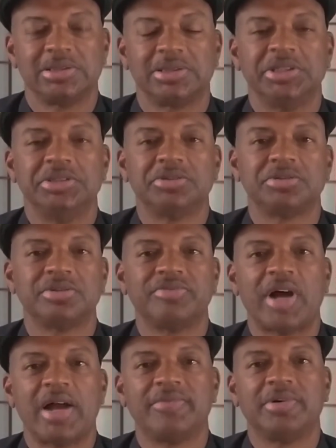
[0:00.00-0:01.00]
Teacher
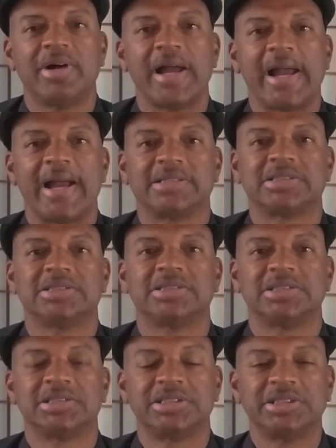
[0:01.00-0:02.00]
Survival Hacks is a
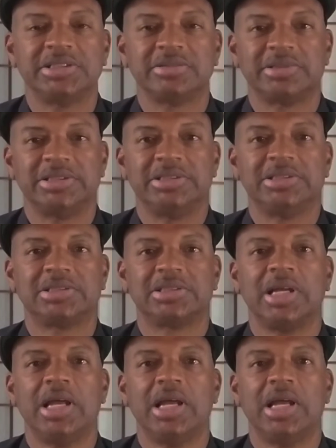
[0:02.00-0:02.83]
series